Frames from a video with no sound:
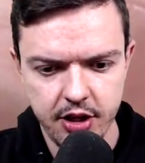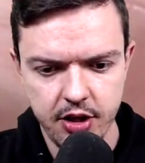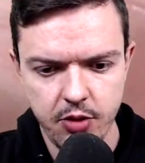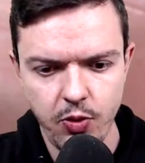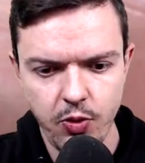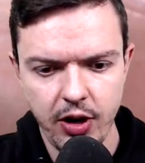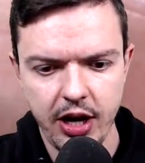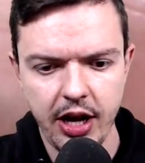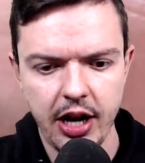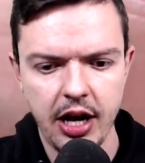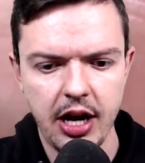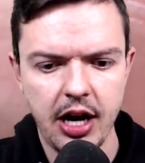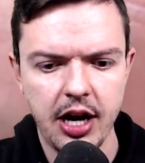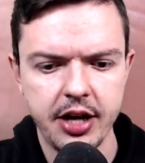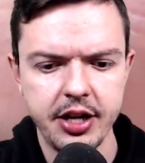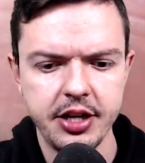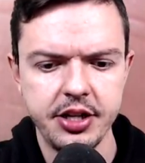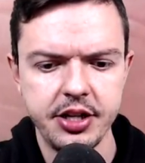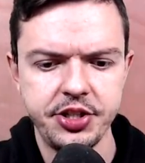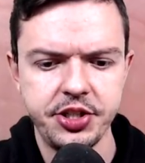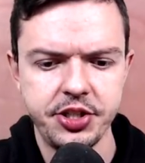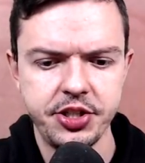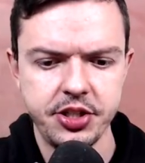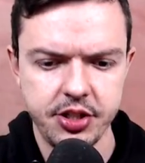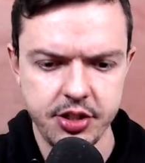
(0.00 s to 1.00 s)
We got
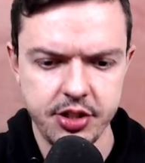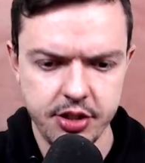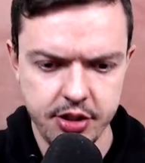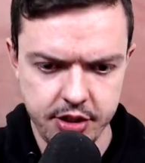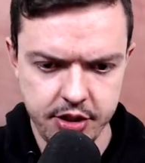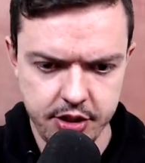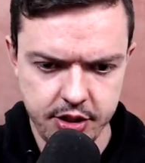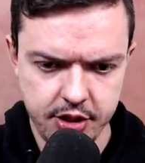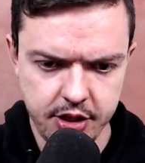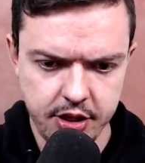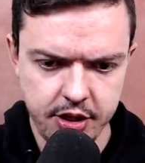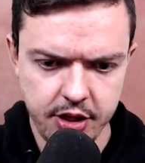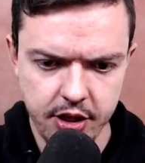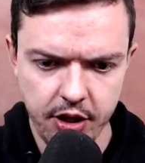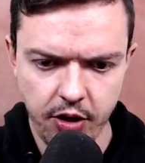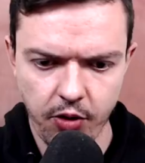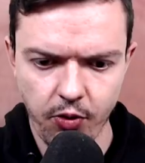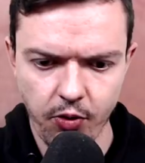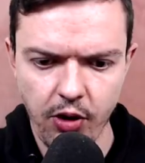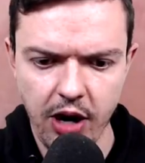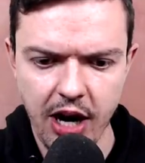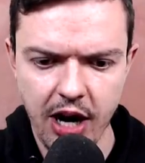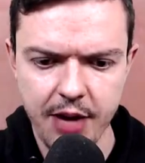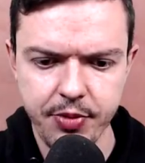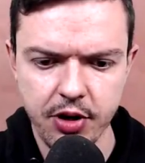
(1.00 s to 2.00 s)
Oddish,
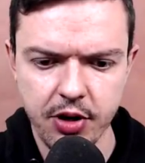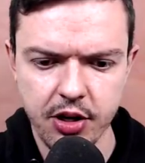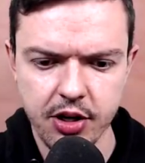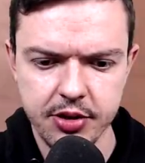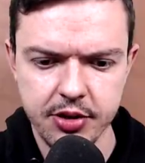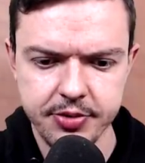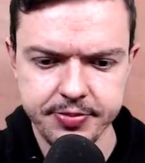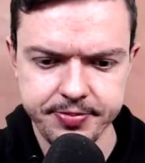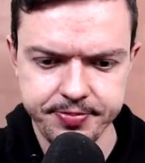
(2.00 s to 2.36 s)
Grimer,